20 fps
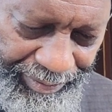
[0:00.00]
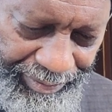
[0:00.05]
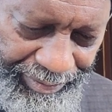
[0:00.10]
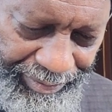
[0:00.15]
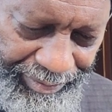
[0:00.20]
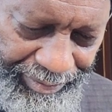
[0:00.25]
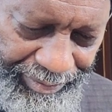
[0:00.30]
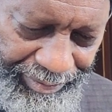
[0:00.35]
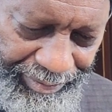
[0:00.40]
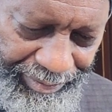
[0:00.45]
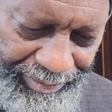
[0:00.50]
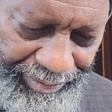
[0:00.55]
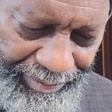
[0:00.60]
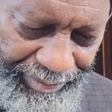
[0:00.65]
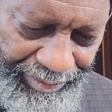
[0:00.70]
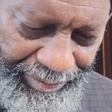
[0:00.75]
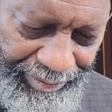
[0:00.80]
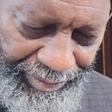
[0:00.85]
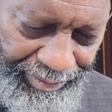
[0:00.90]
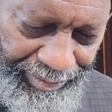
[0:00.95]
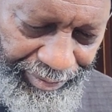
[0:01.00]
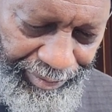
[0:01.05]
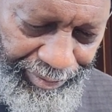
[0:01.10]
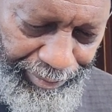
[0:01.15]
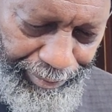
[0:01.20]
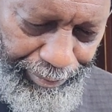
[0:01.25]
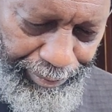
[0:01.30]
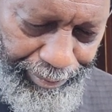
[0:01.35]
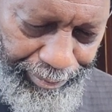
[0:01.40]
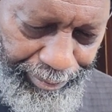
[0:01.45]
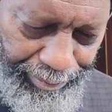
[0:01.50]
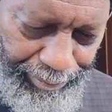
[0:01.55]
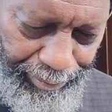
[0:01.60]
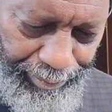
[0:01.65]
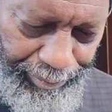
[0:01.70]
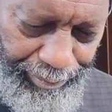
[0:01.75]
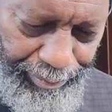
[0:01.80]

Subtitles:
Nobody speaks.